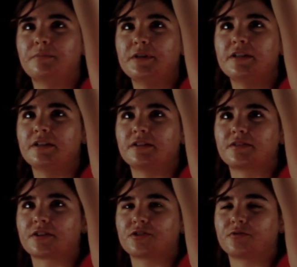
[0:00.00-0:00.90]
median is
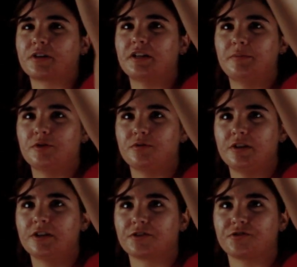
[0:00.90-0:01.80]
actually right in between
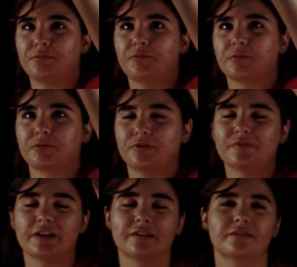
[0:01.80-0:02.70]
here, so it would be
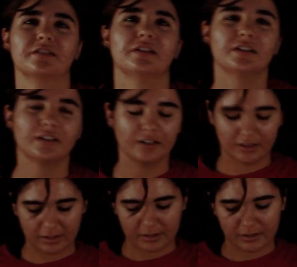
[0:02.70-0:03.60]
1.5.
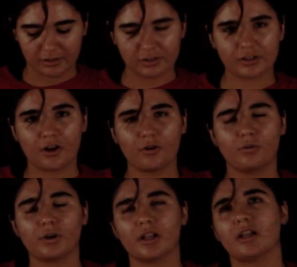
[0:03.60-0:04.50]

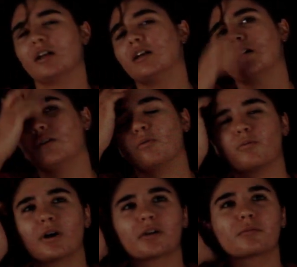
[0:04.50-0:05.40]
So
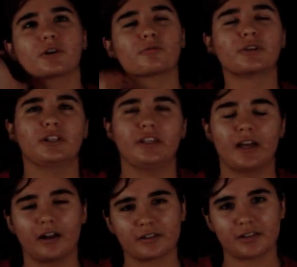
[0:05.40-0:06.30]
what we're really
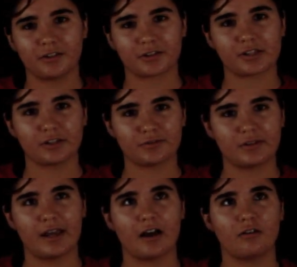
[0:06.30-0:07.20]
asking ourselves
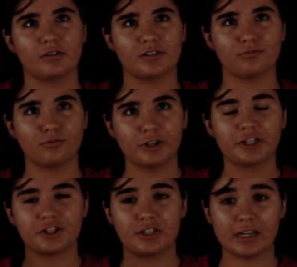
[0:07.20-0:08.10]
now is
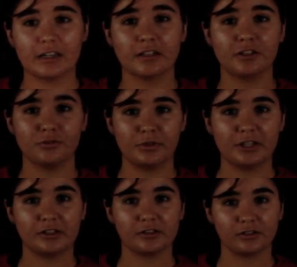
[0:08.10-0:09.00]
which data do we
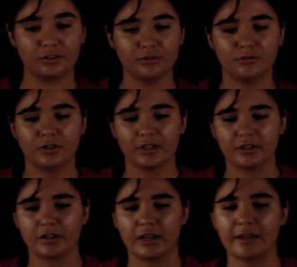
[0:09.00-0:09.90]
include
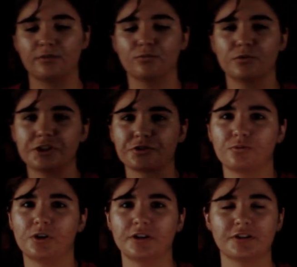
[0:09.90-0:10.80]
and which
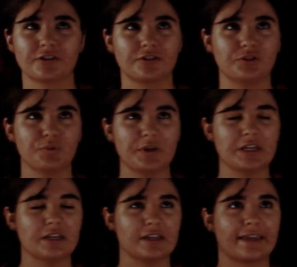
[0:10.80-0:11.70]
ones do
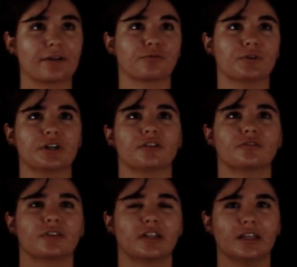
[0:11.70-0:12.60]
we get rid
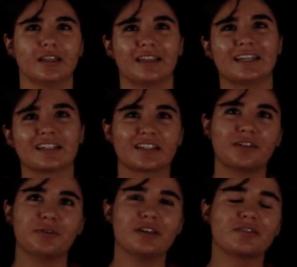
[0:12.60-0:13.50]
of? Like, can
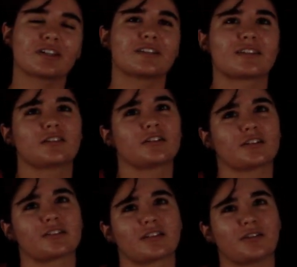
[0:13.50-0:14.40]
we consider
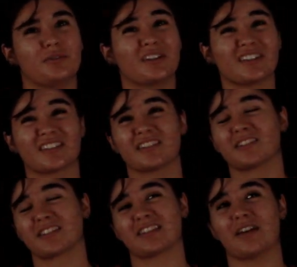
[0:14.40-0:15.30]

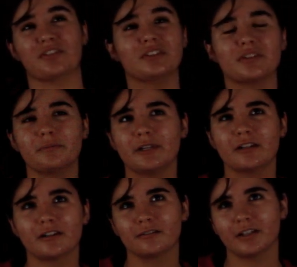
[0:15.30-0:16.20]
7 to be an
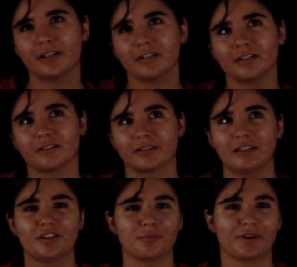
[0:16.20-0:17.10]
outlier
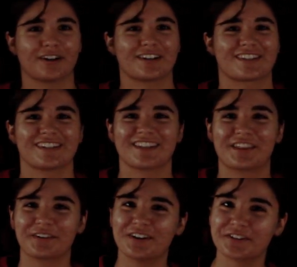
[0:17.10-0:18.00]
in comparison to
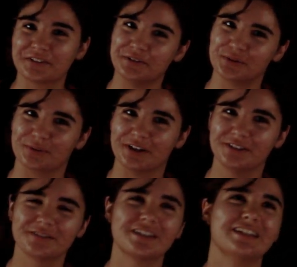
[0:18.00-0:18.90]
312?